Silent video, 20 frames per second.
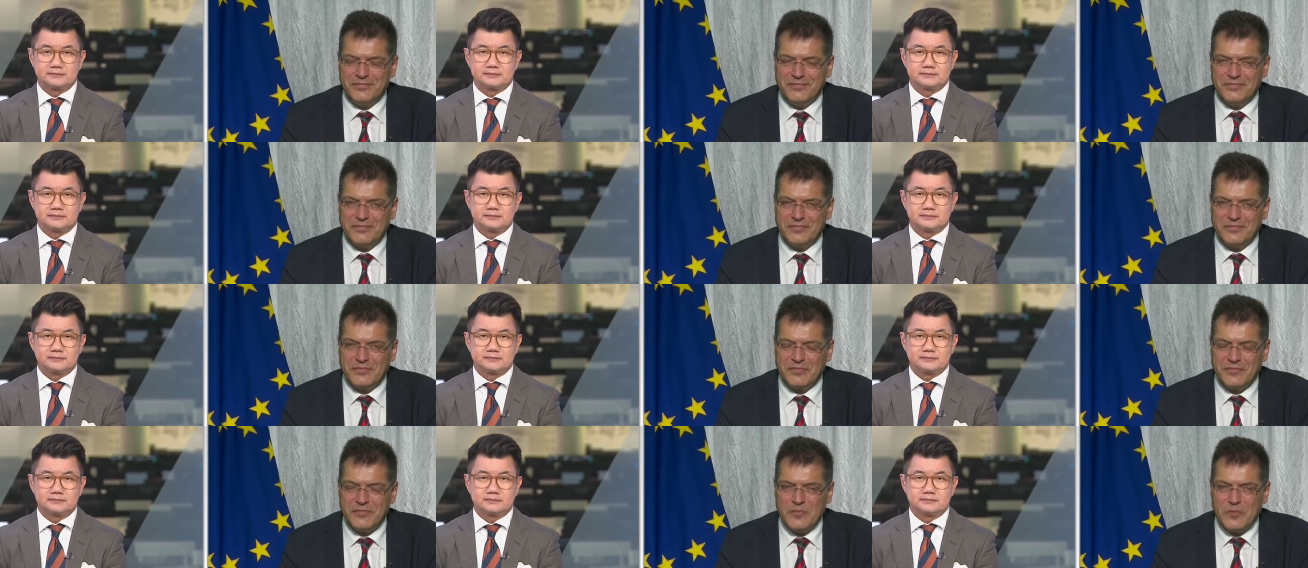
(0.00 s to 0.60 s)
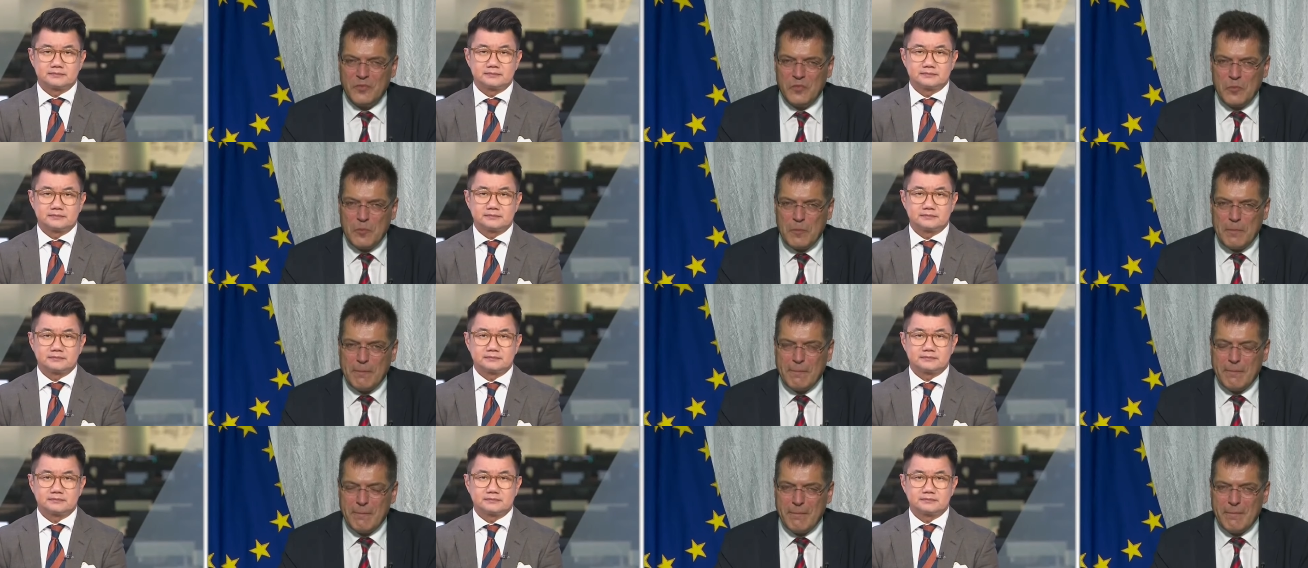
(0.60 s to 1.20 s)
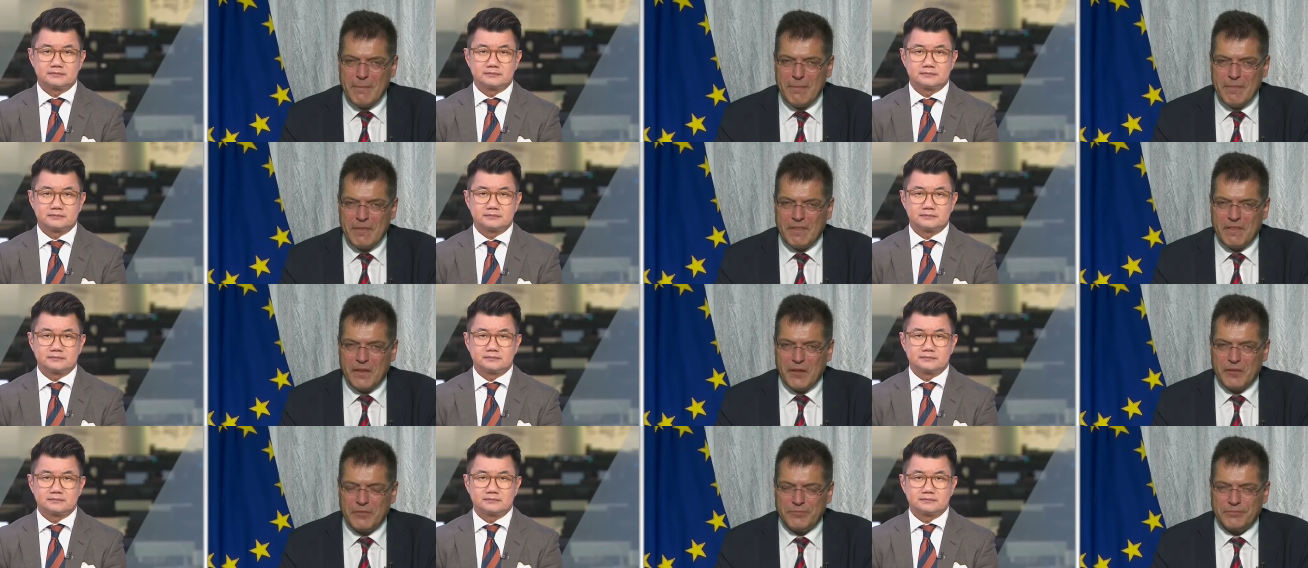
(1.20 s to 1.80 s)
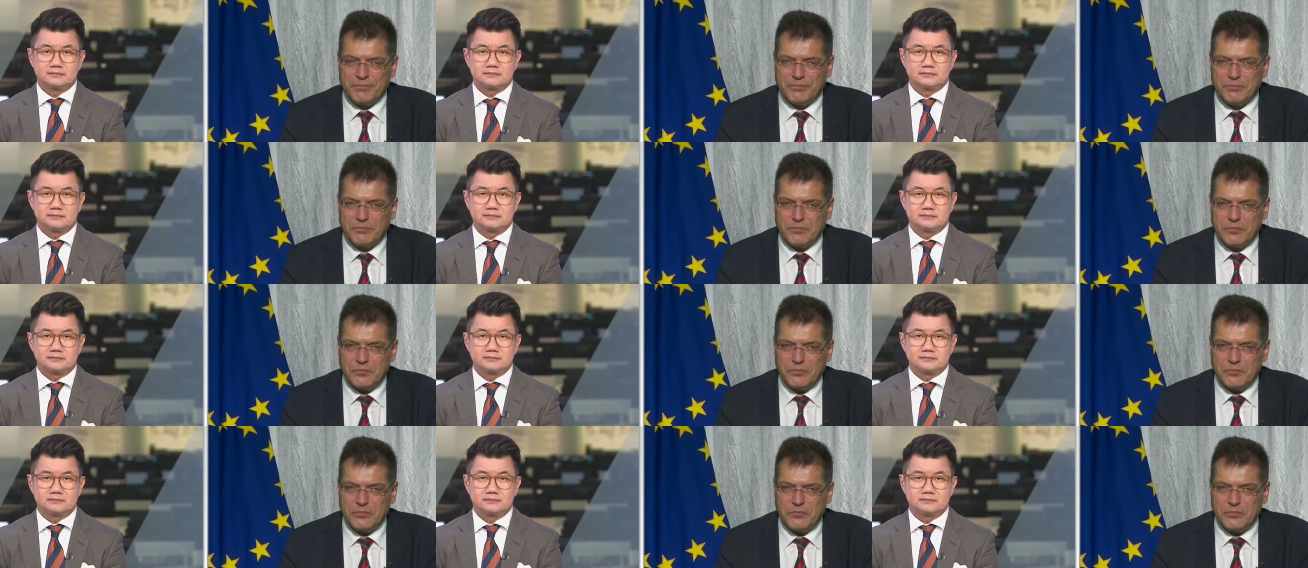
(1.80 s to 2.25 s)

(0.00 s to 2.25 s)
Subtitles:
Nothing is said.